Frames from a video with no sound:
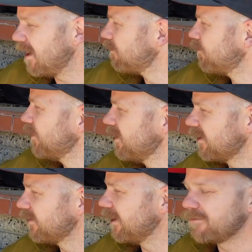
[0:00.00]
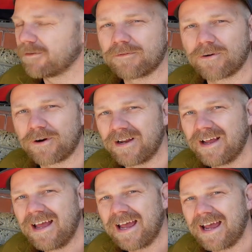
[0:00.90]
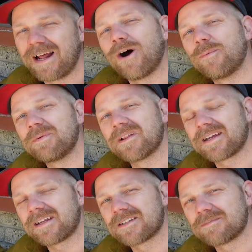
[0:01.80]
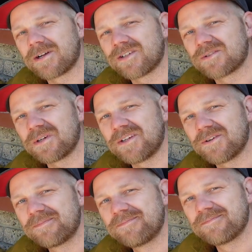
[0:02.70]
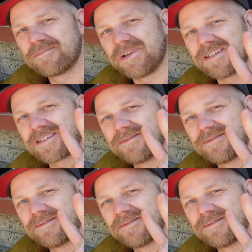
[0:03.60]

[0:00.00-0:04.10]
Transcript: I'm really grateful for it, and I hope you like it as much as we do. Peace.